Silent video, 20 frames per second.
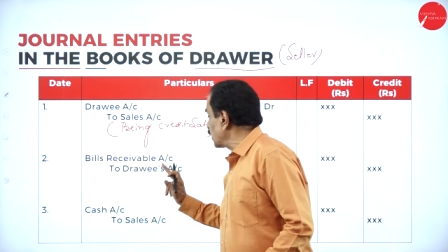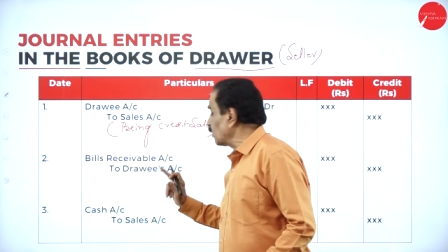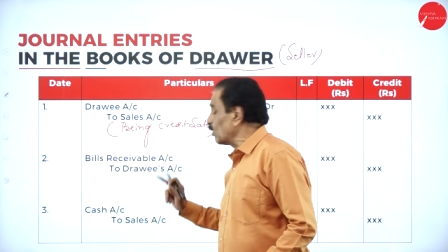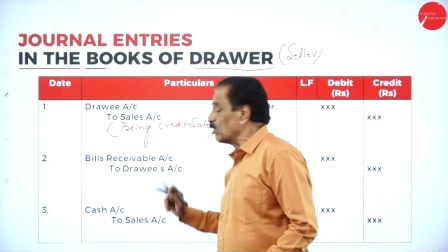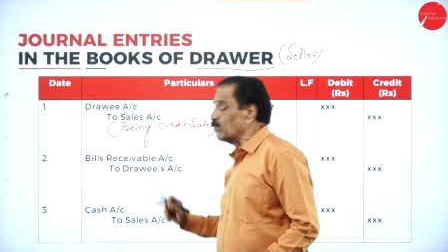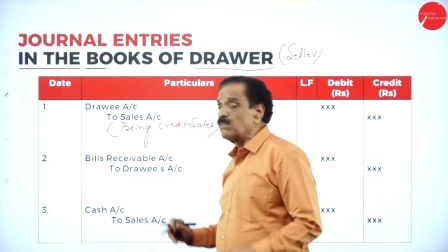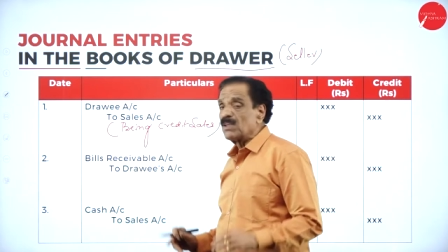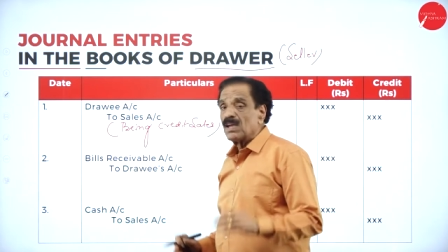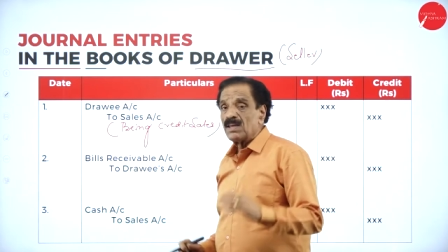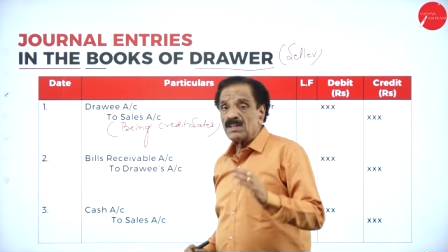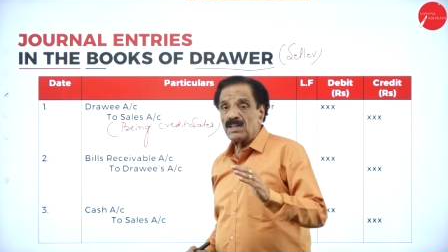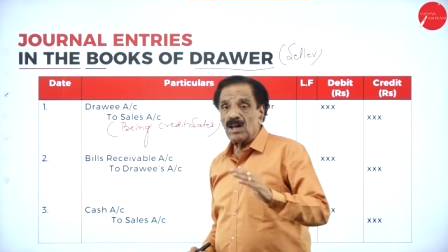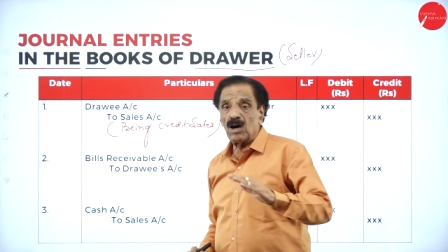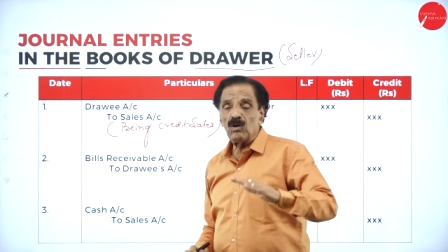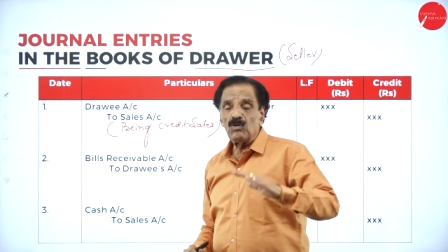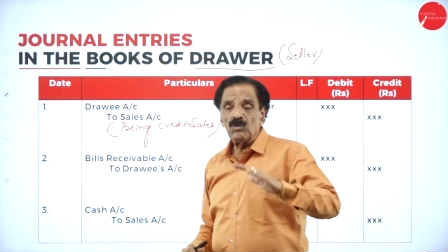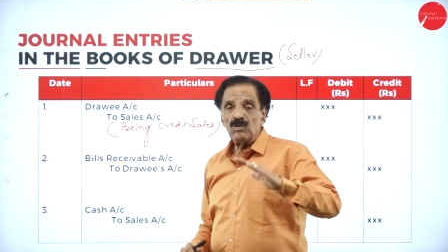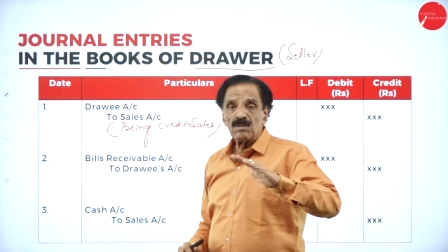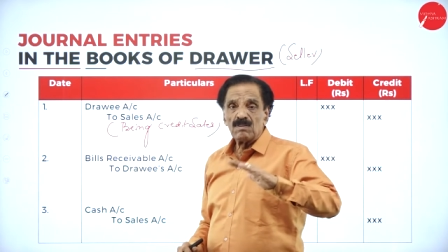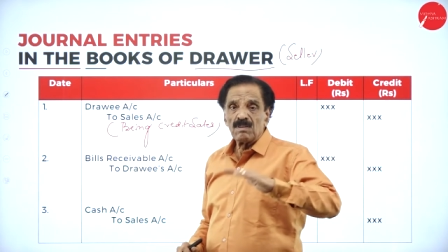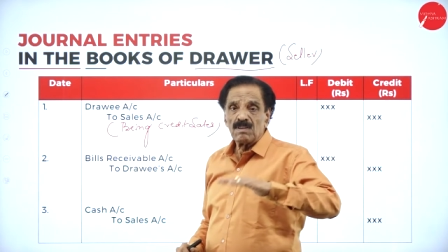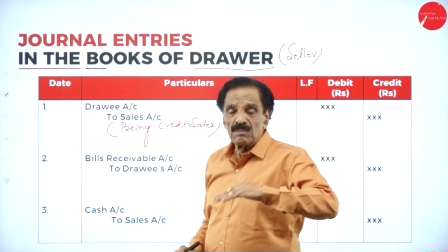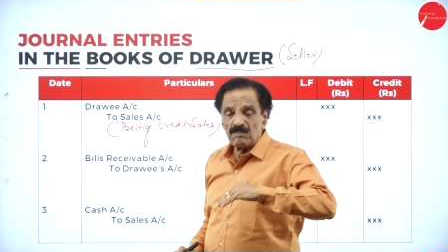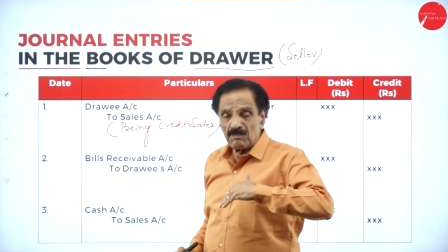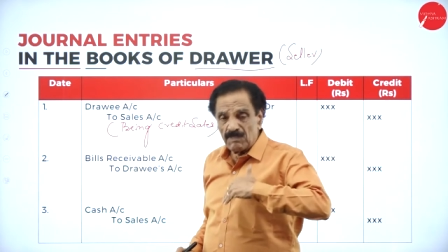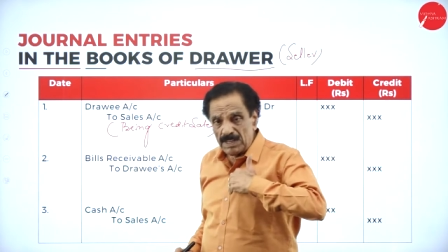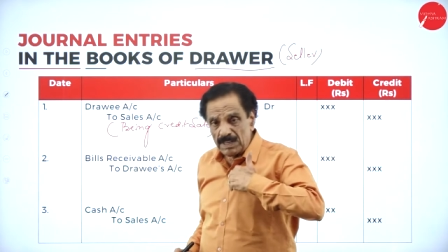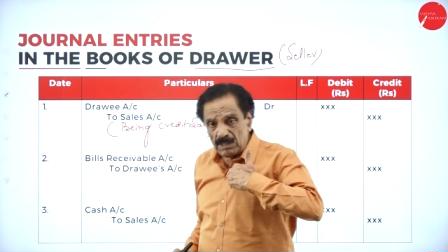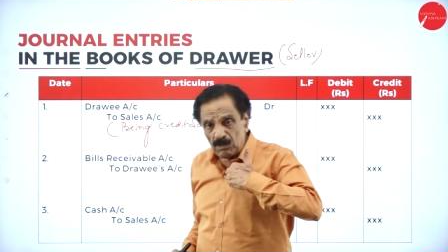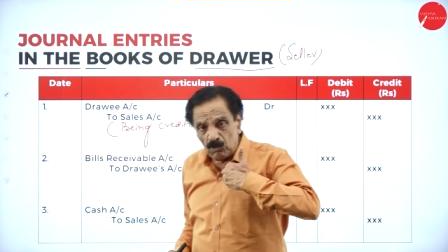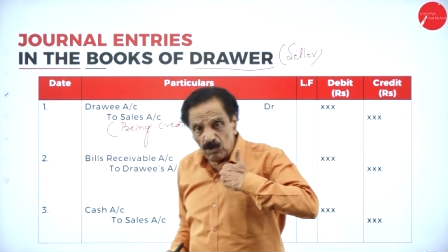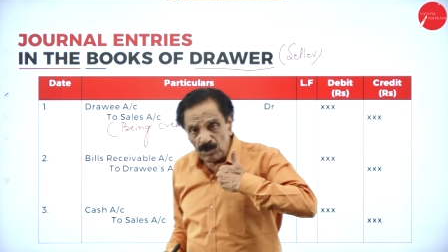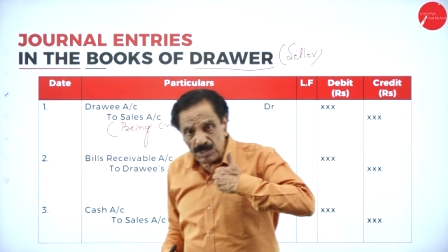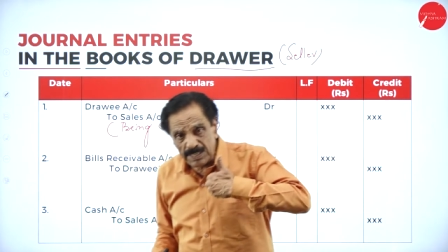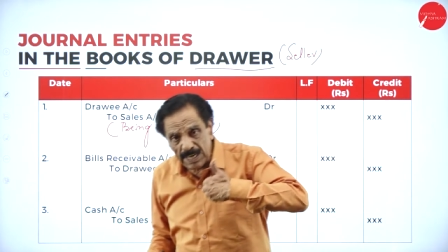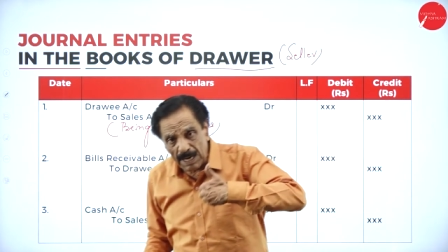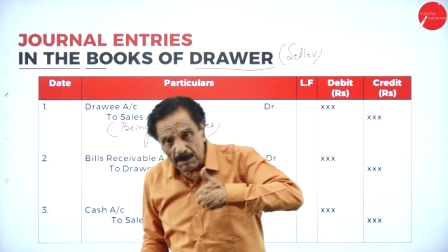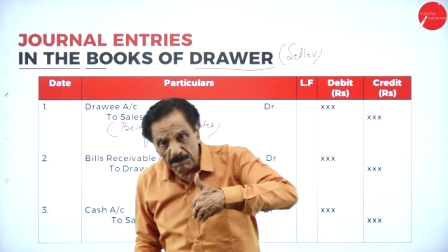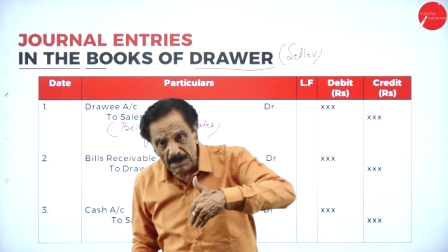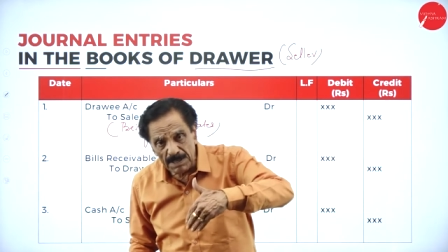account. Now, when the goods
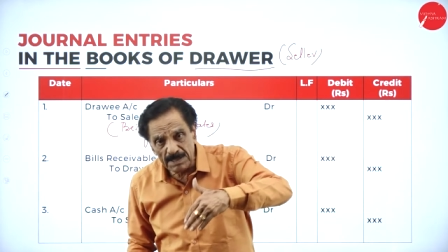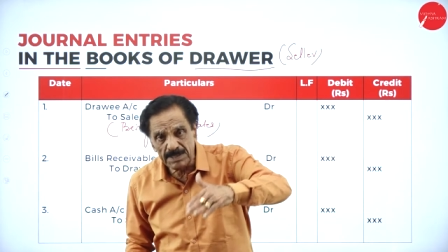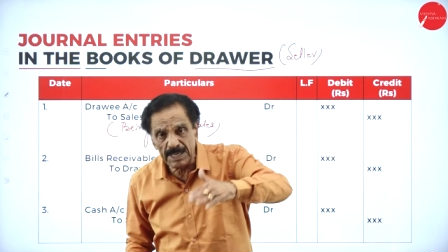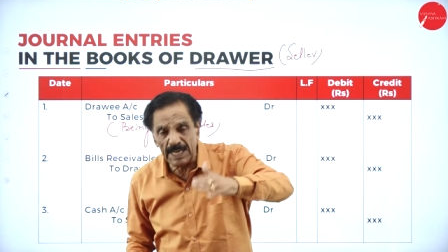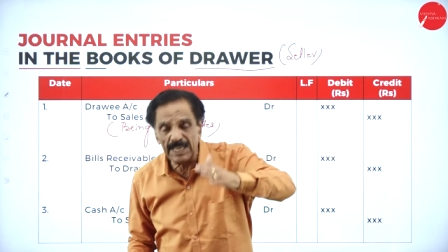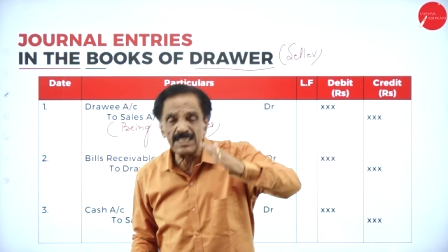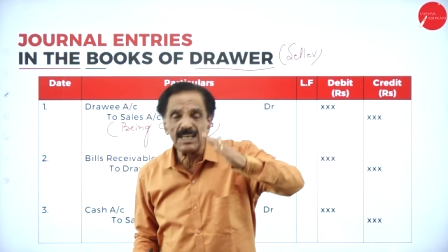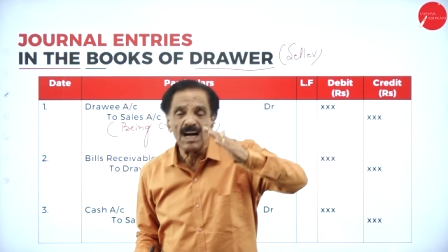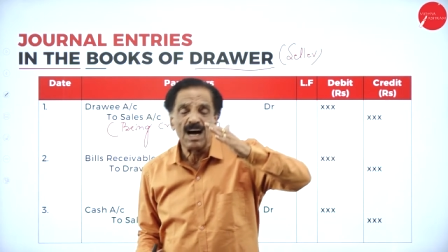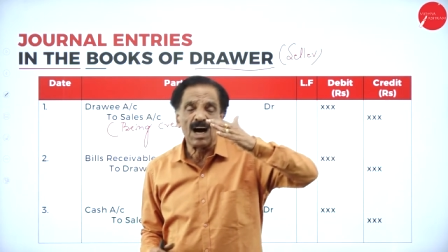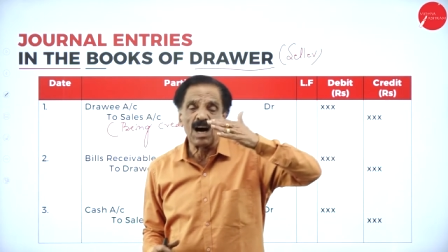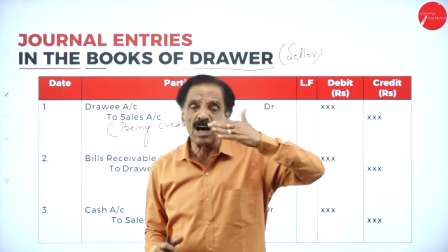have been sent,